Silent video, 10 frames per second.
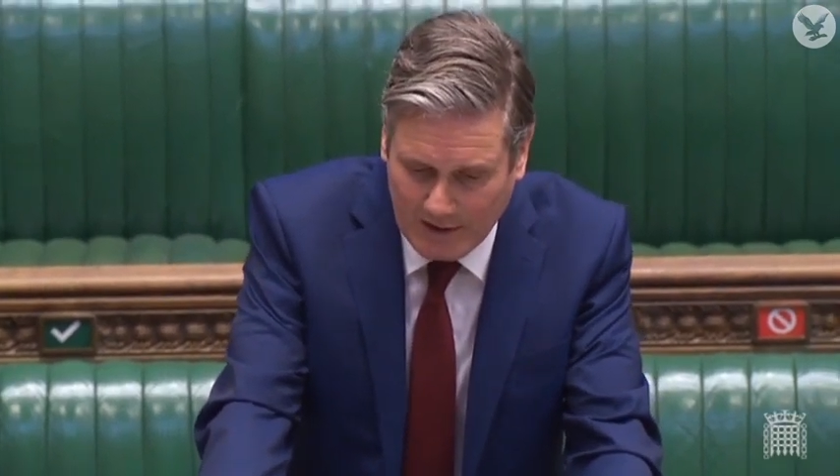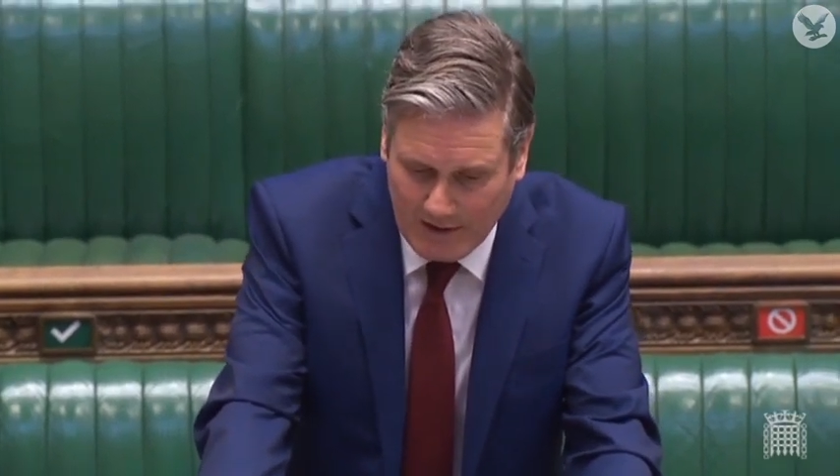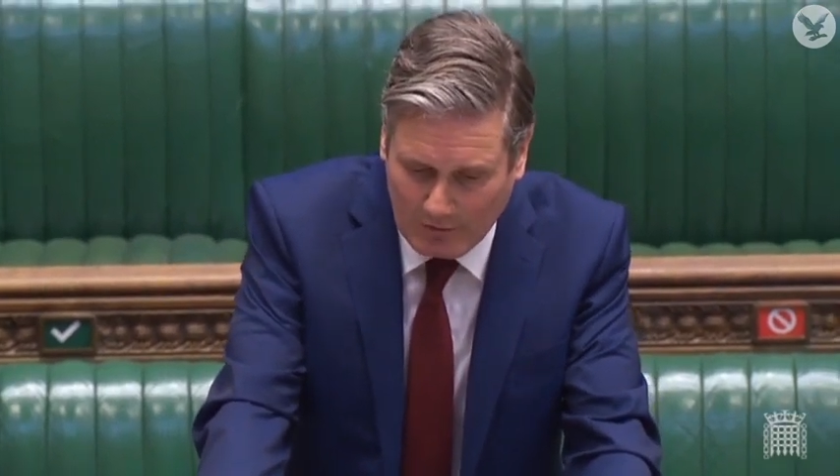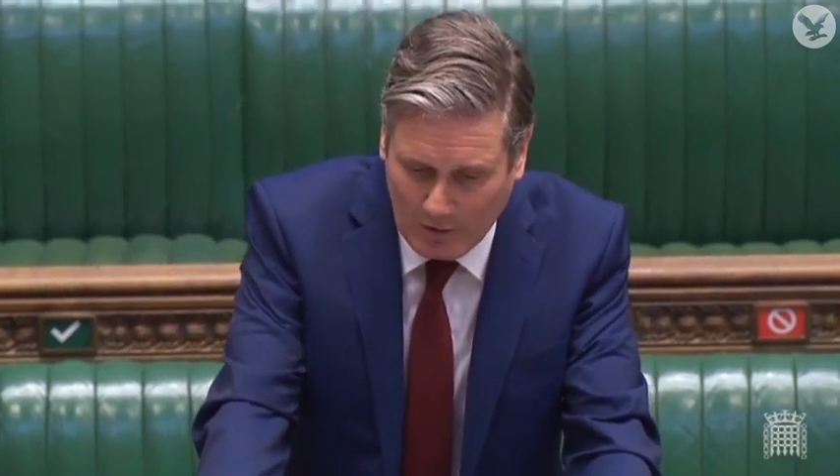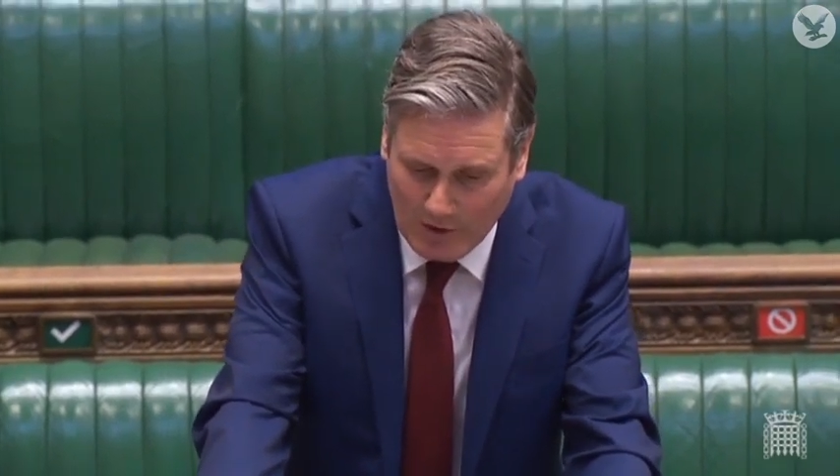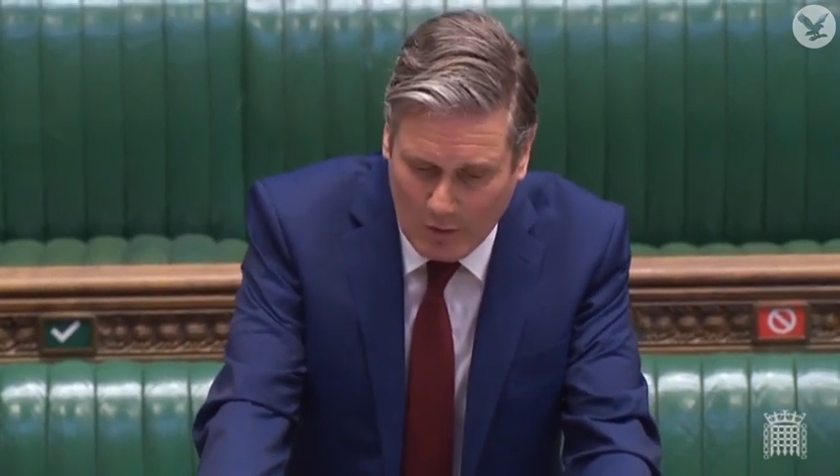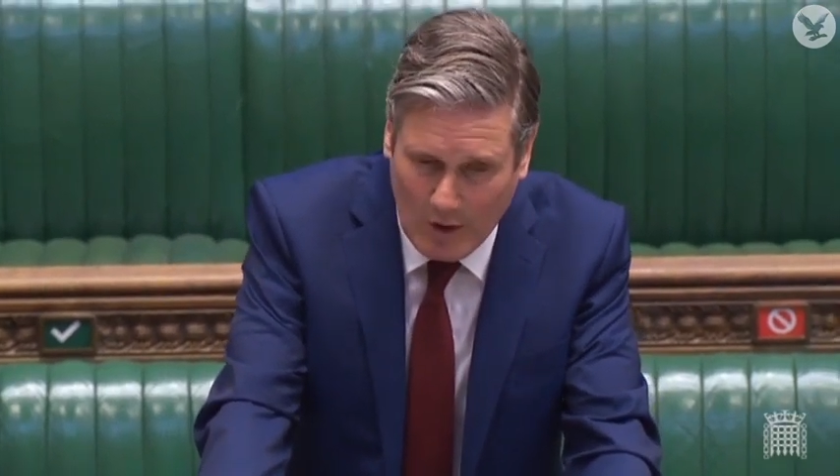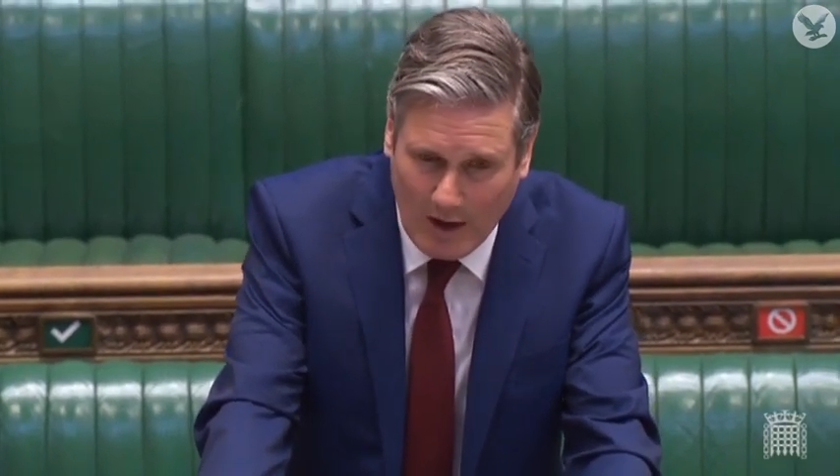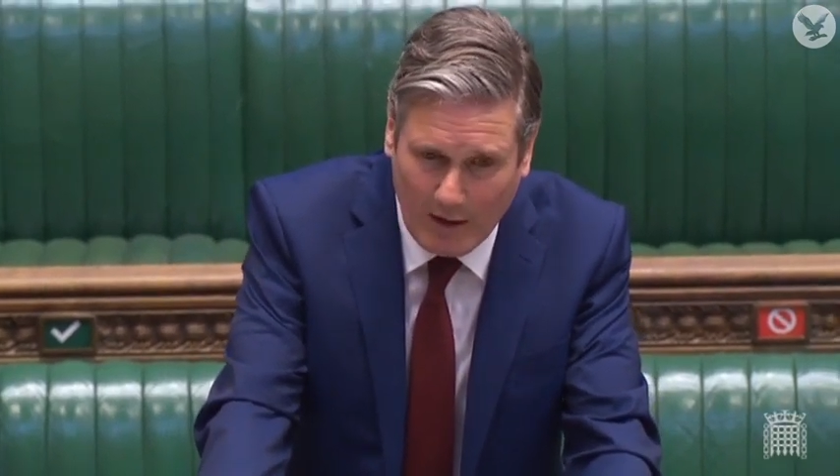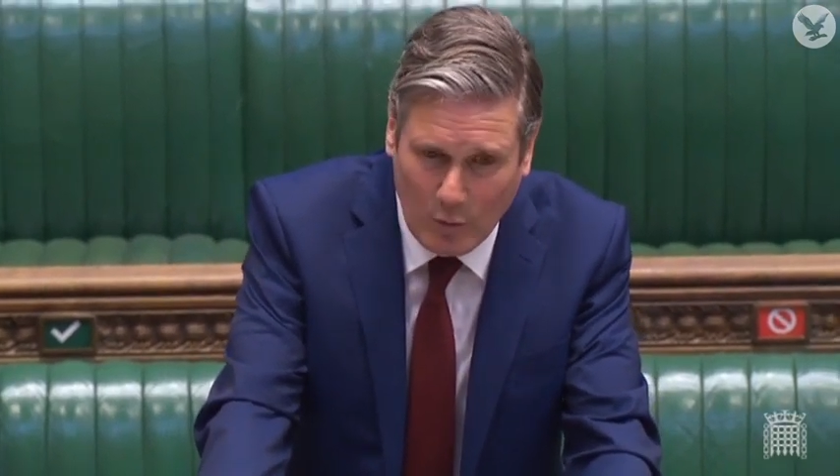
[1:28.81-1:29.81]
that will
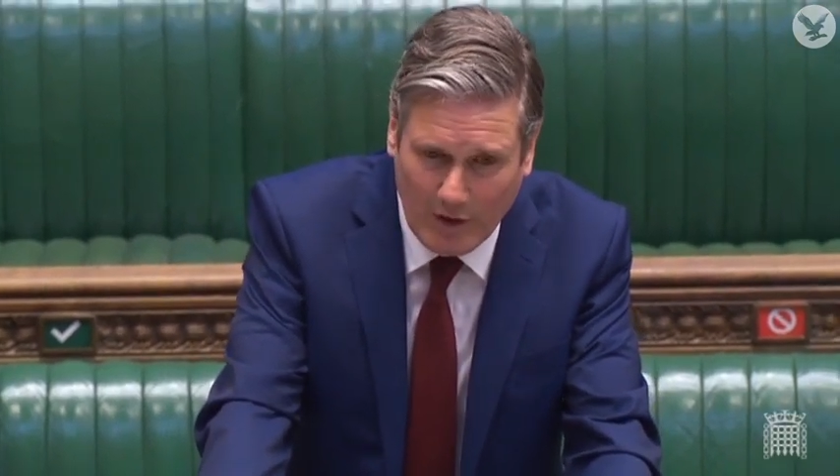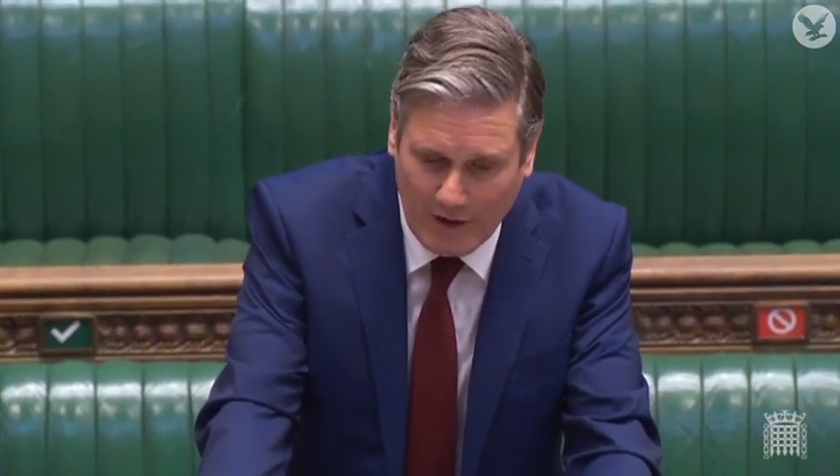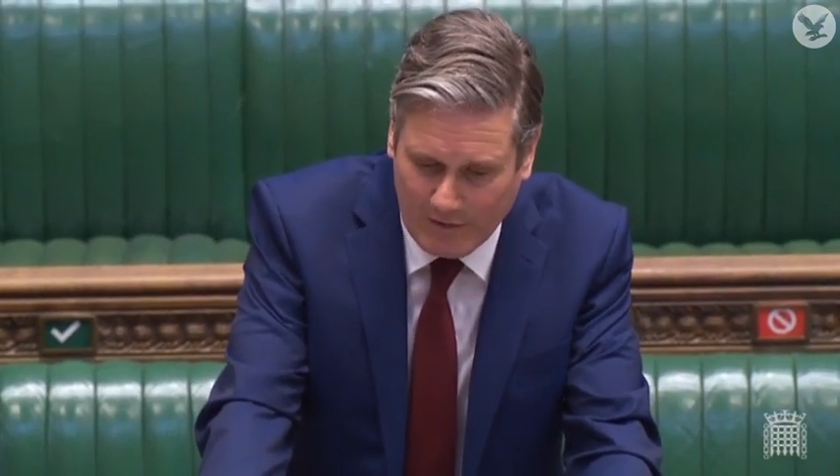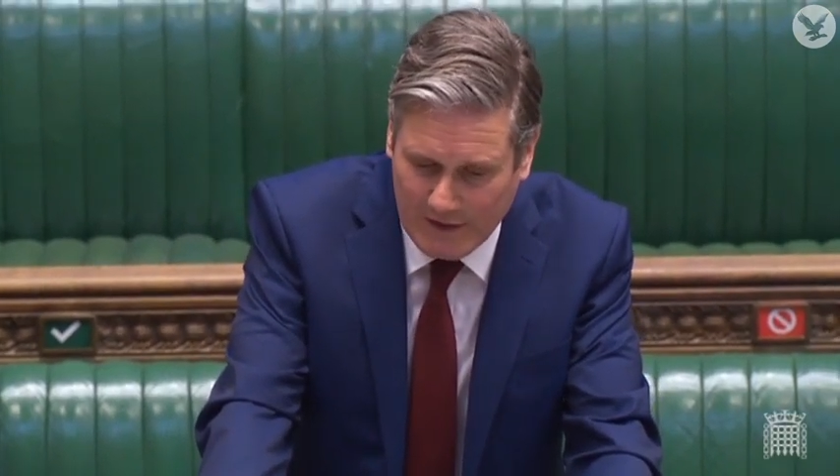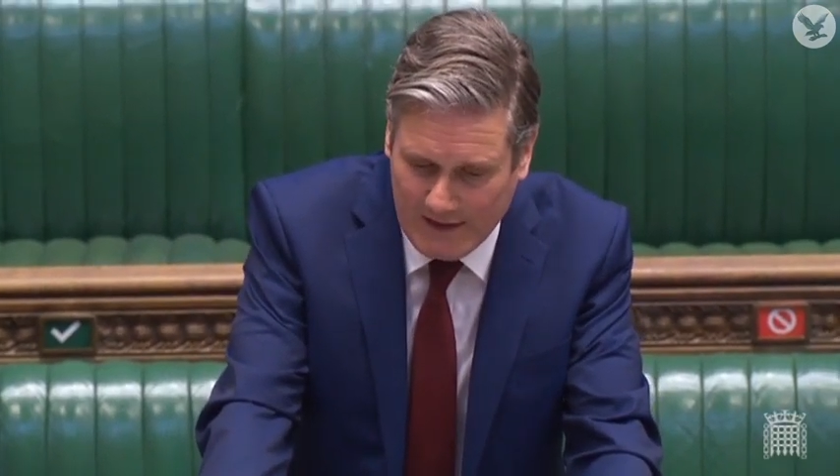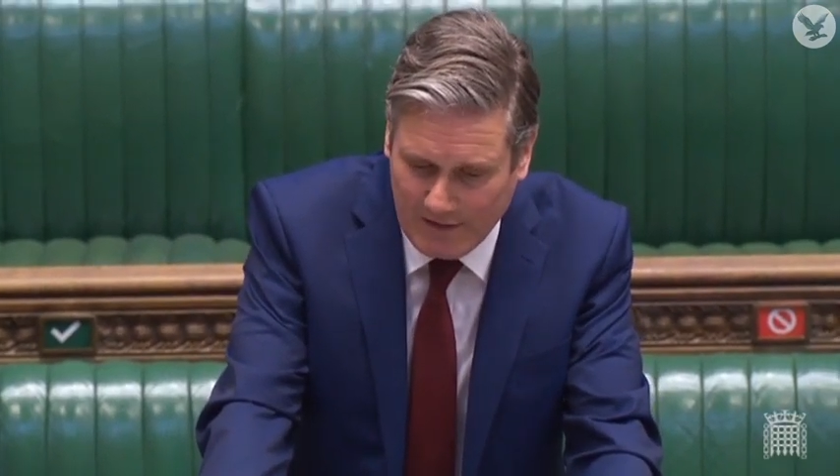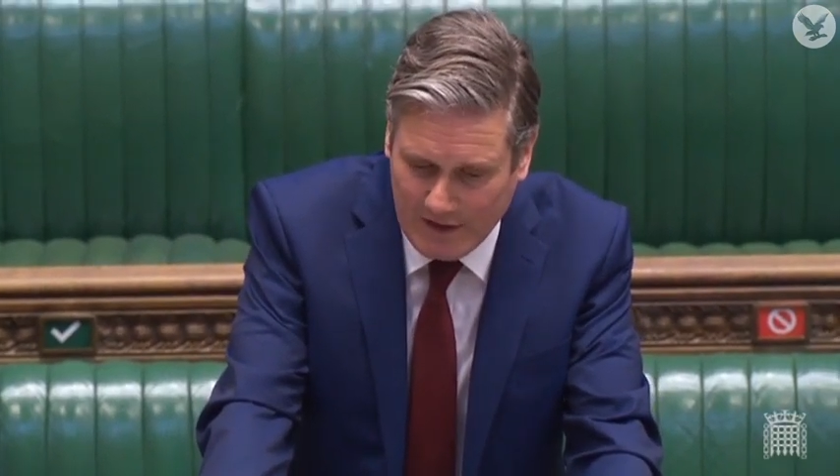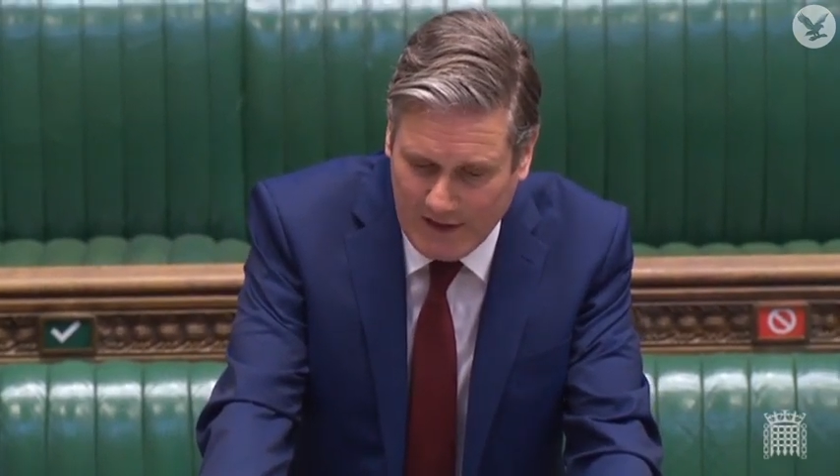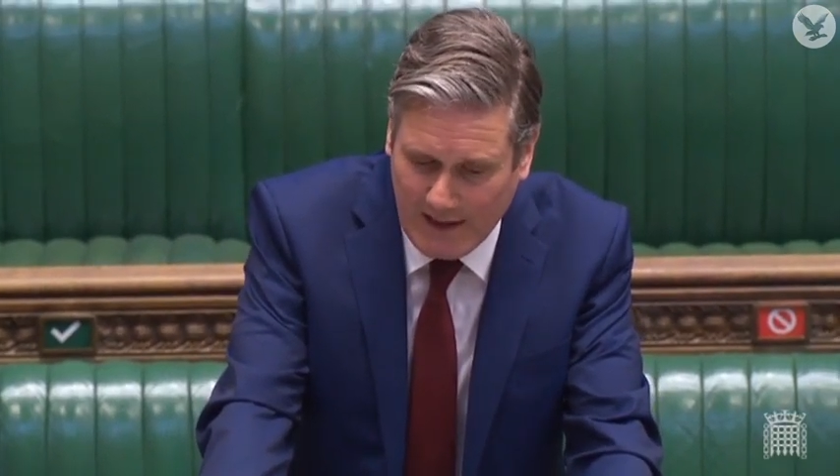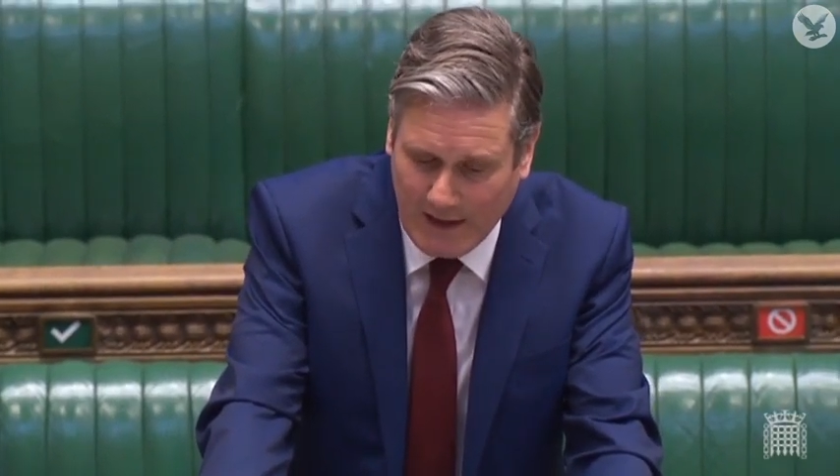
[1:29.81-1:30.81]
require working for seventy